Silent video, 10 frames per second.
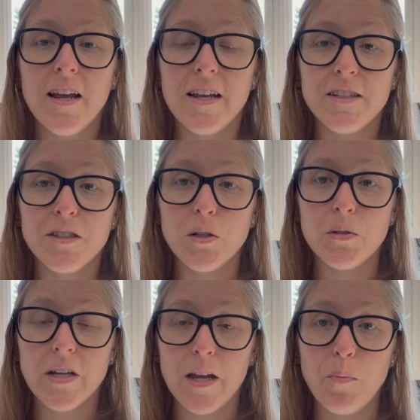And so
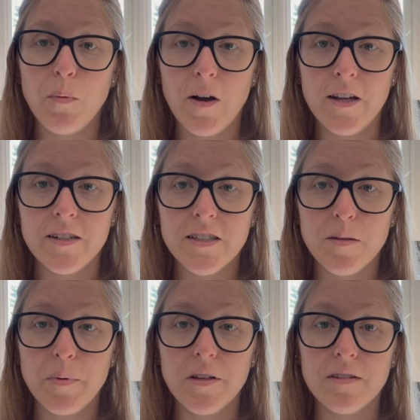type 1
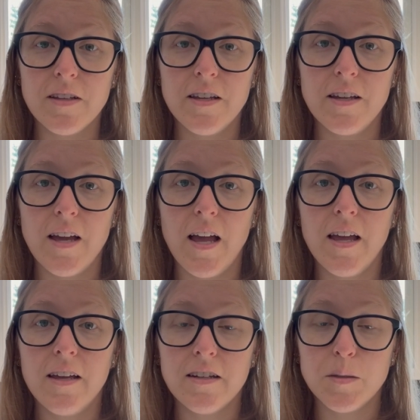typically
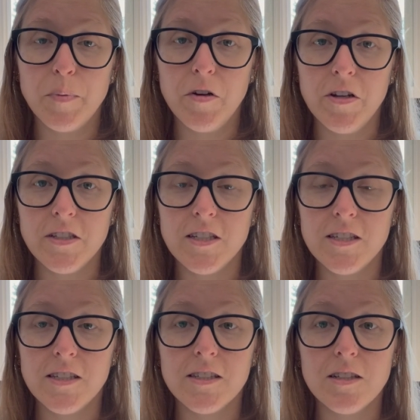
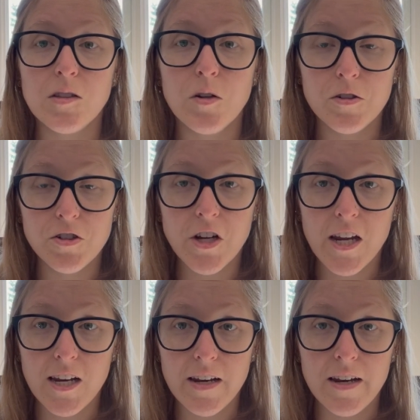experiences larger
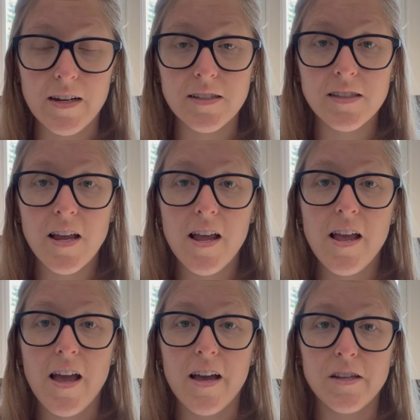kidneys
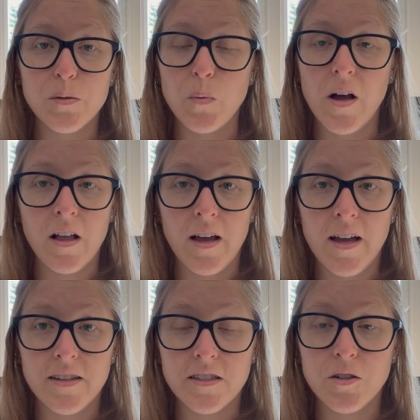as well
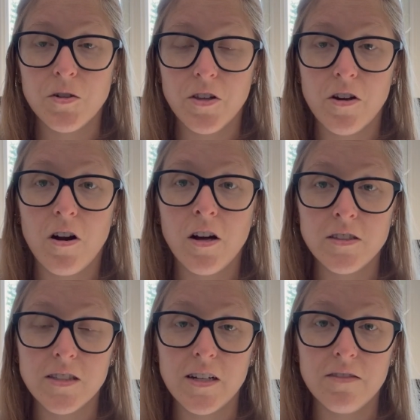as an earlier
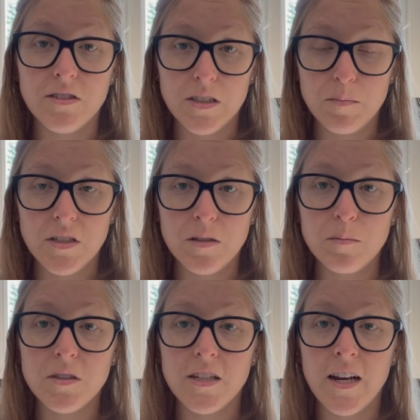onset of
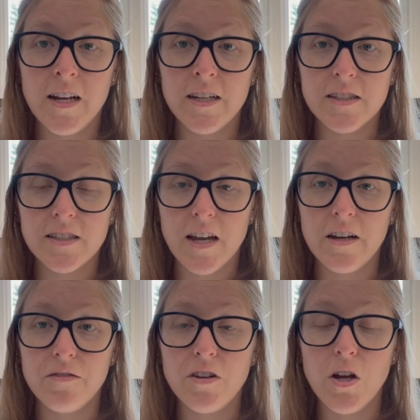symptoms, and it's kind
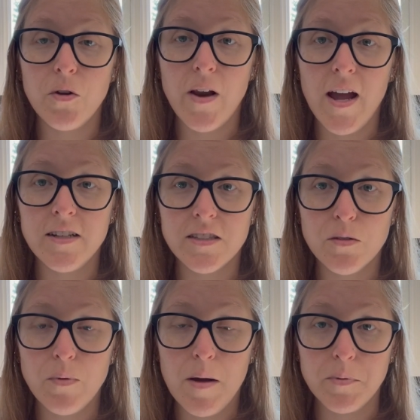of known as the
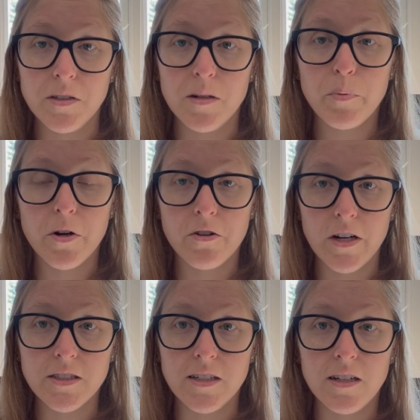rapidly
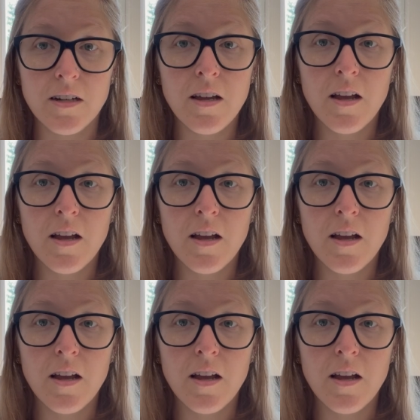progressing